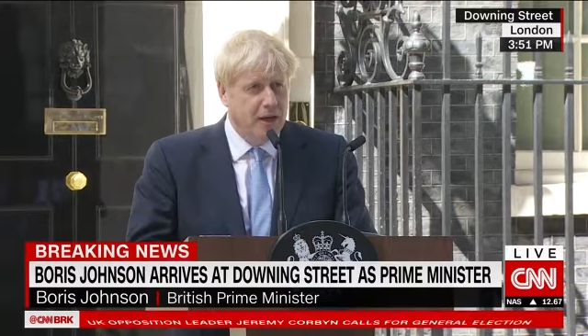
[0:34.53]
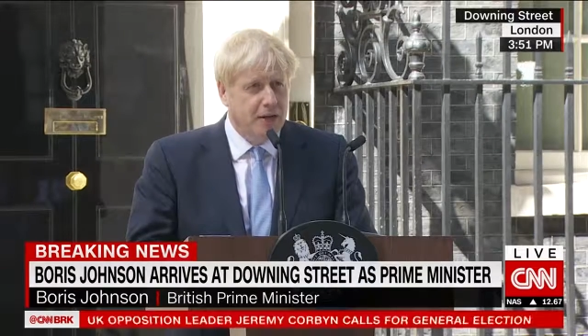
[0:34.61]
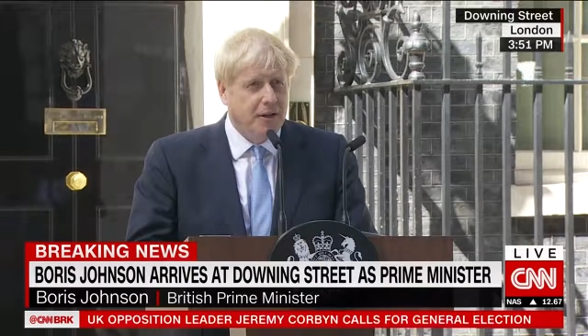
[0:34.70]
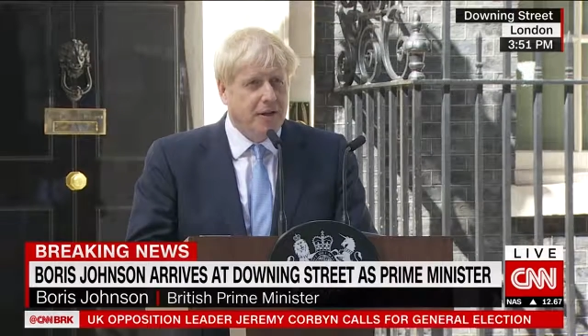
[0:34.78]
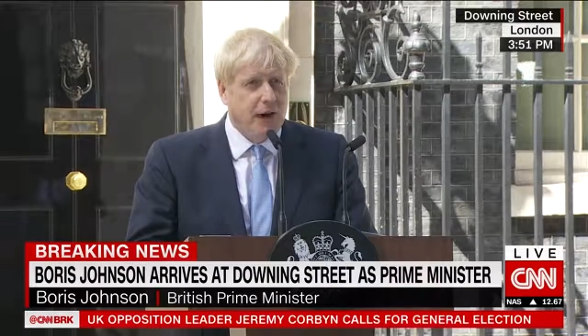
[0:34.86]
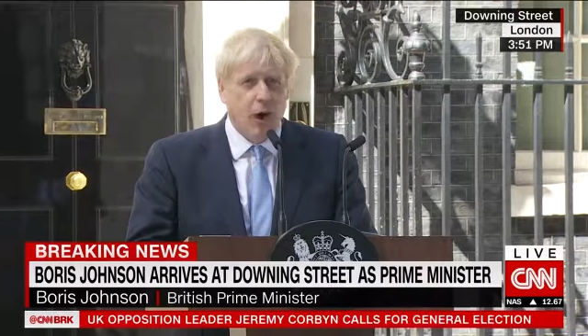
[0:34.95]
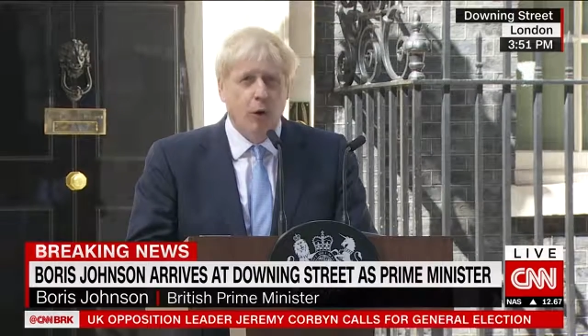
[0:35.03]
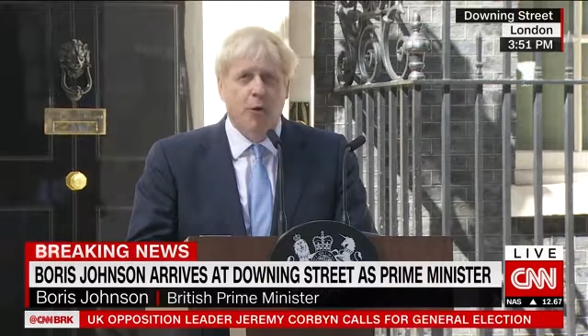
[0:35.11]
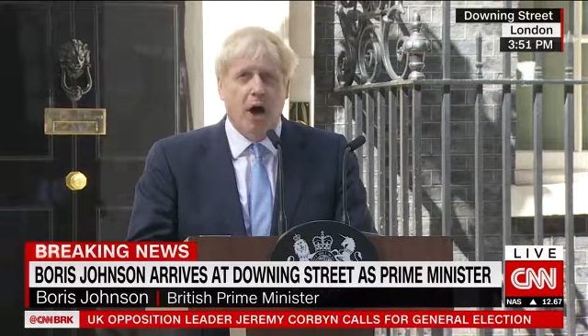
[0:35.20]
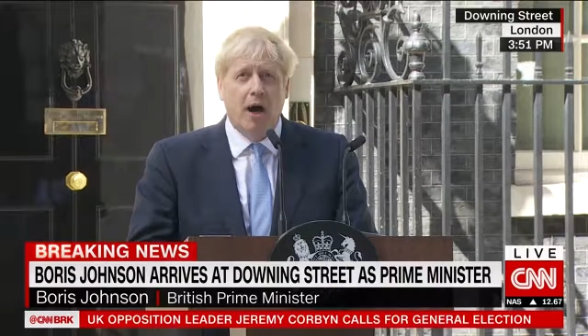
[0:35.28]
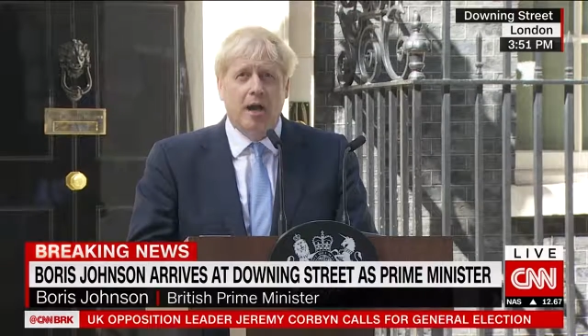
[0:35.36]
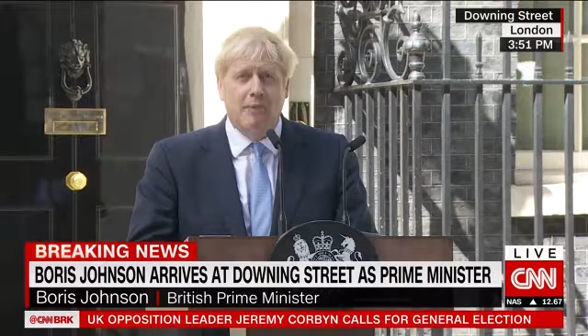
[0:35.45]
to the old
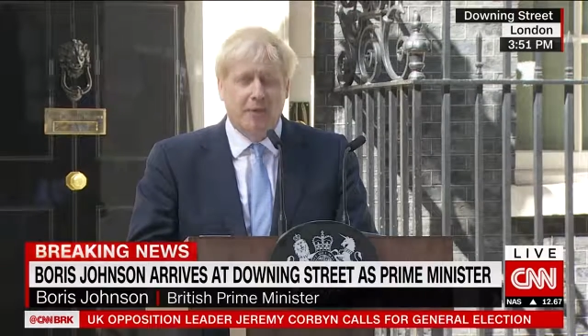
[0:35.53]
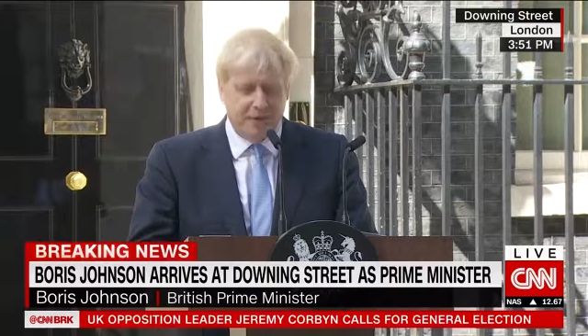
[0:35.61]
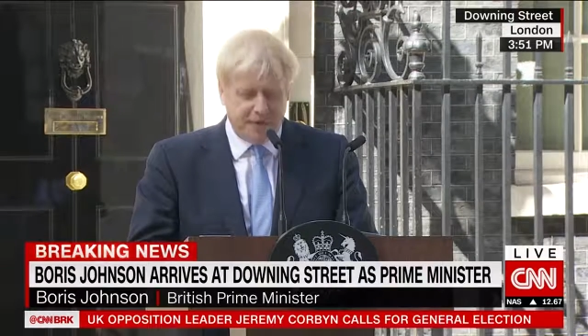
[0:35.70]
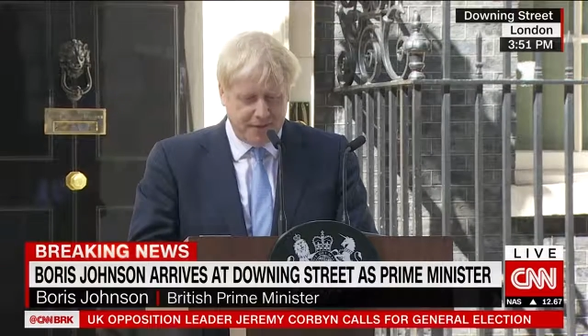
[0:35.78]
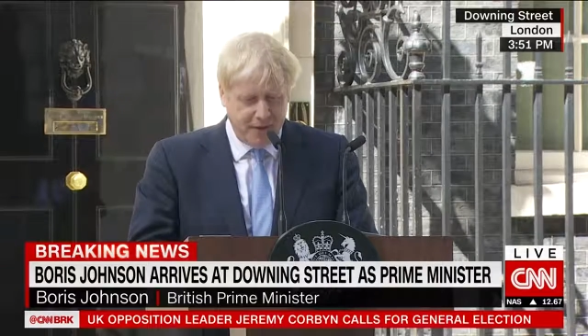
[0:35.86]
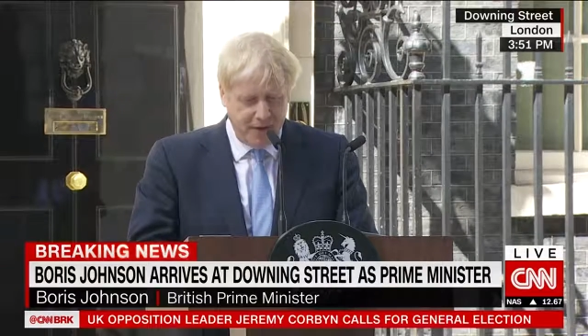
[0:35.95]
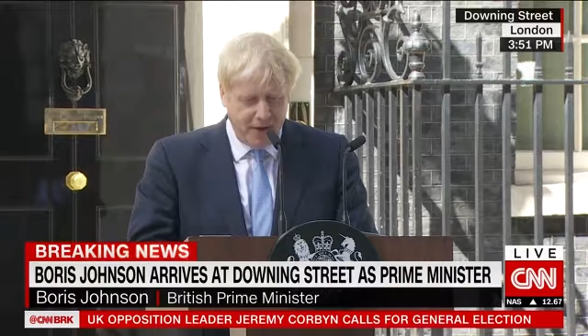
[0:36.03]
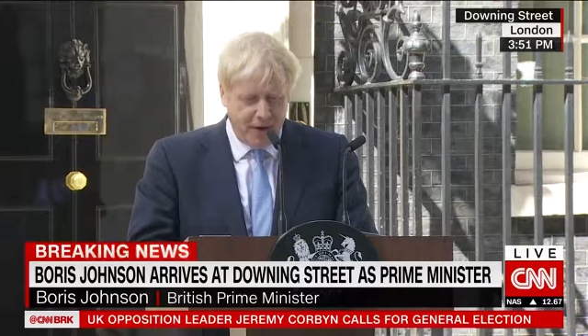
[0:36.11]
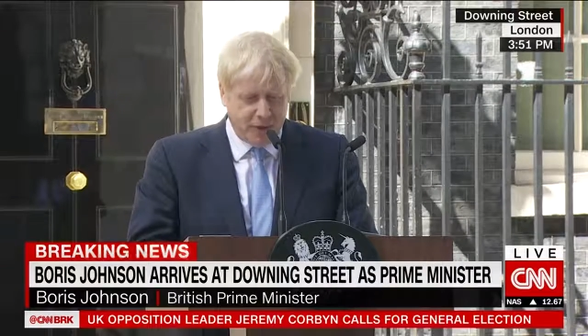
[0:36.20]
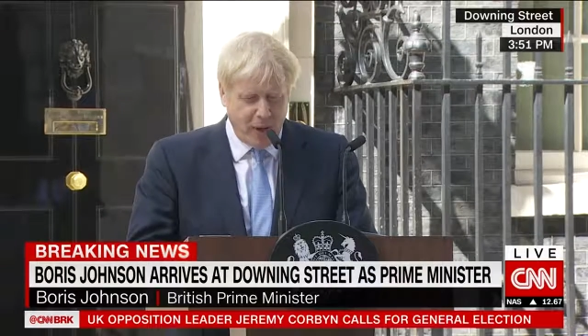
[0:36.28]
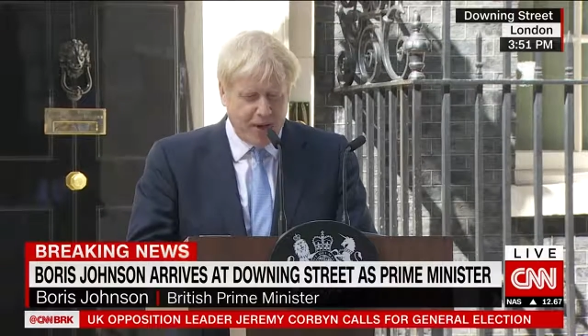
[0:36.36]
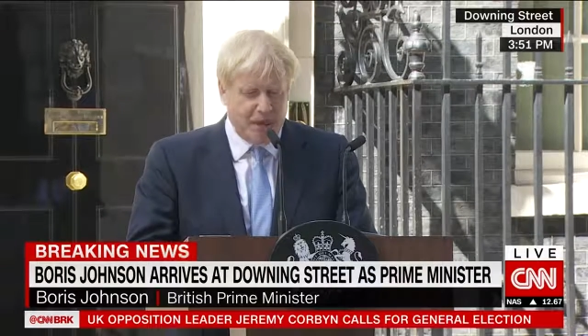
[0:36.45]
arguments
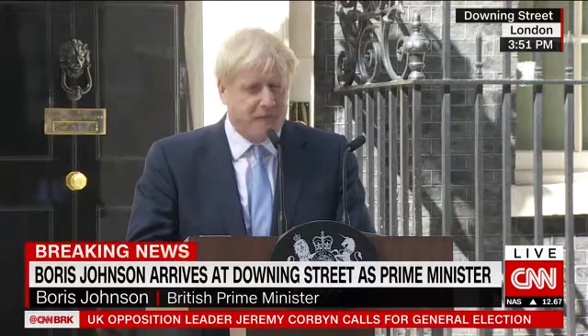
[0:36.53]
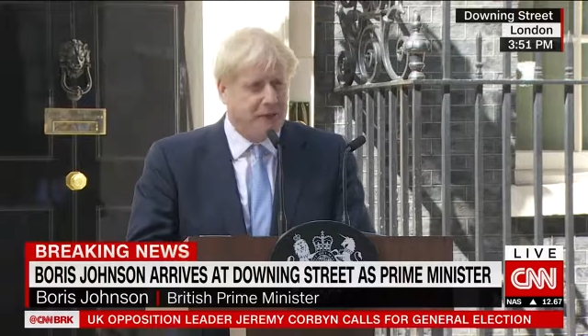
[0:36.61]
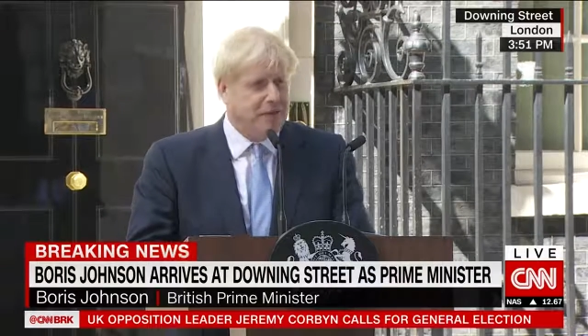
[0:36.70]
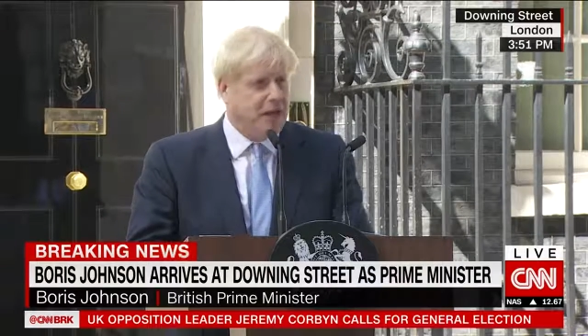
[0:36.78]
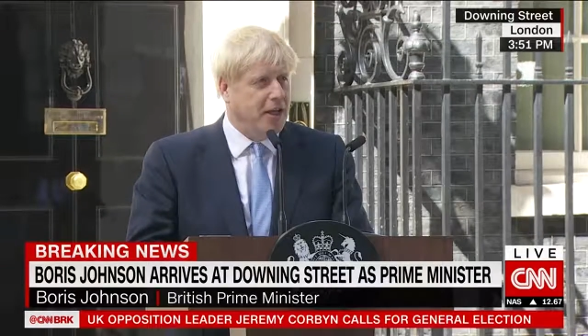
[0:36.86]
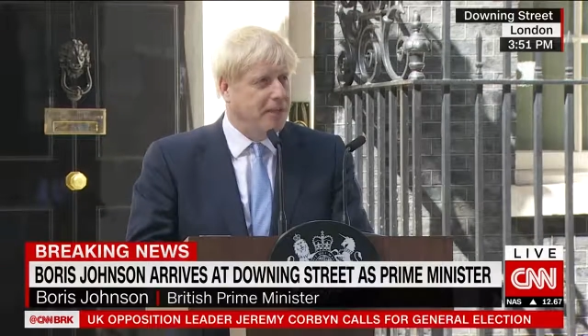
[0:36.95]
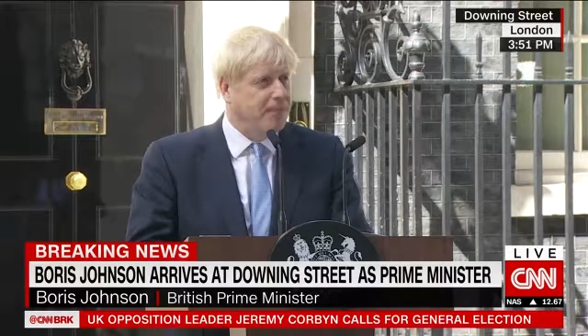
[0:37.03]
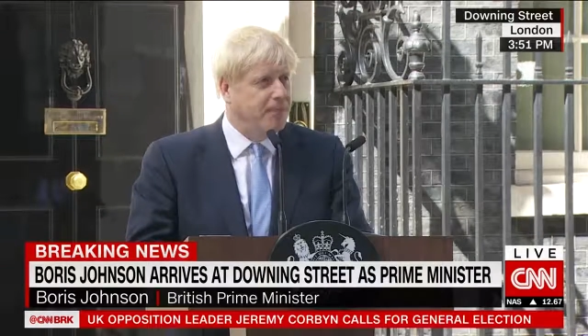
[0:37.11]
of 2016.